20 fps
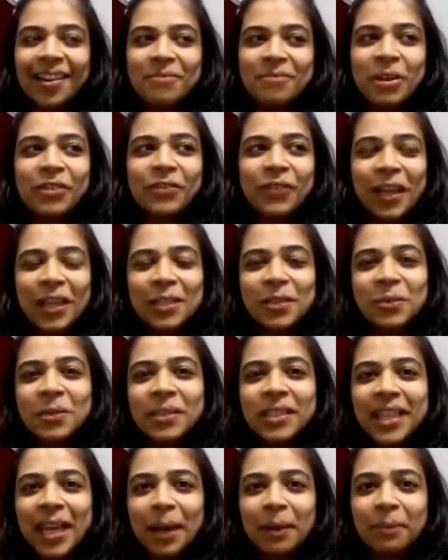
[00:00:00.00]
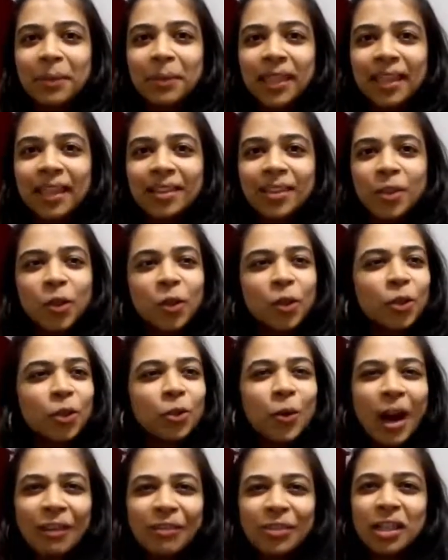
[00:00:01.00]
My friends would tell me that,
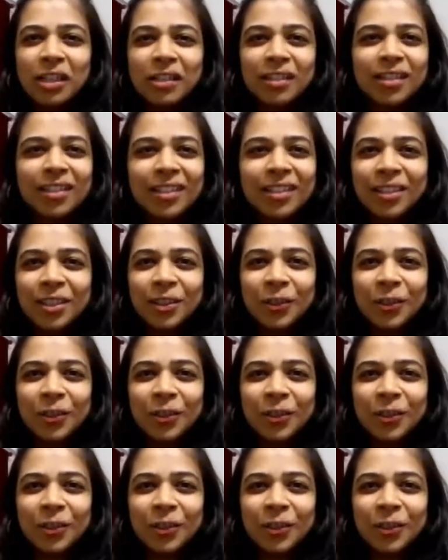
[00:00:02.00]
you have a girl,